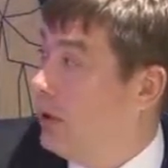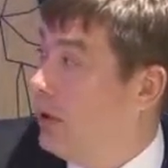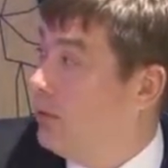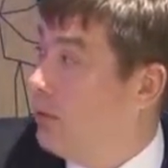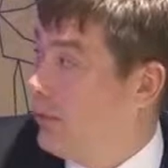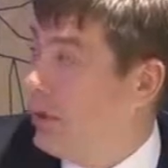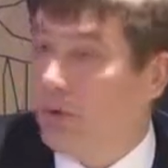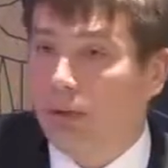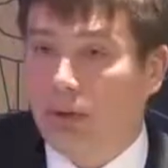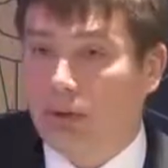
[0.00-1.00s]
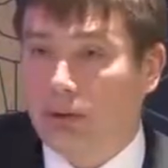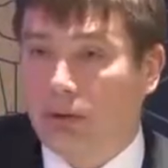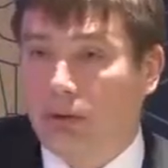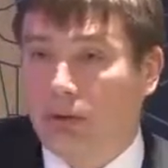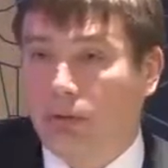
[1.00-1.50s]
And we found
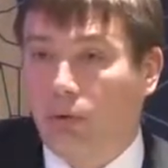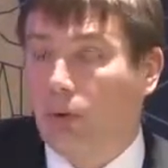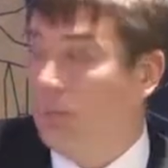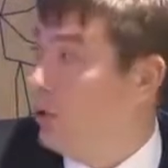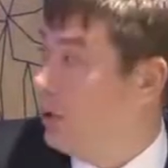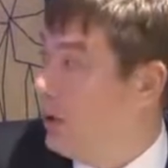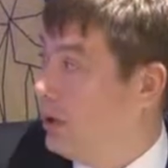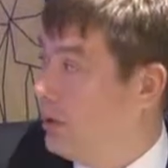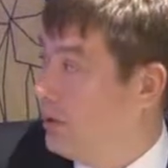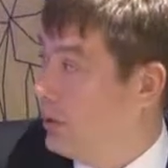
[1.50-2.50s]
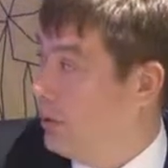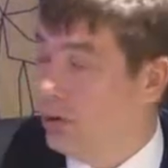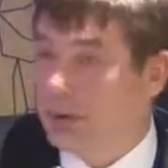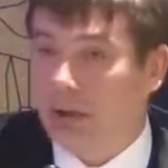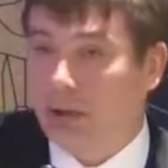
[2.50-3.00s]
this foreign body in
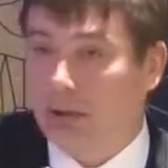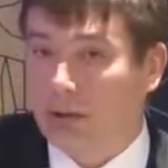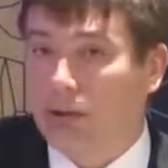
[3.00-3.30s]
sphenoid sinus,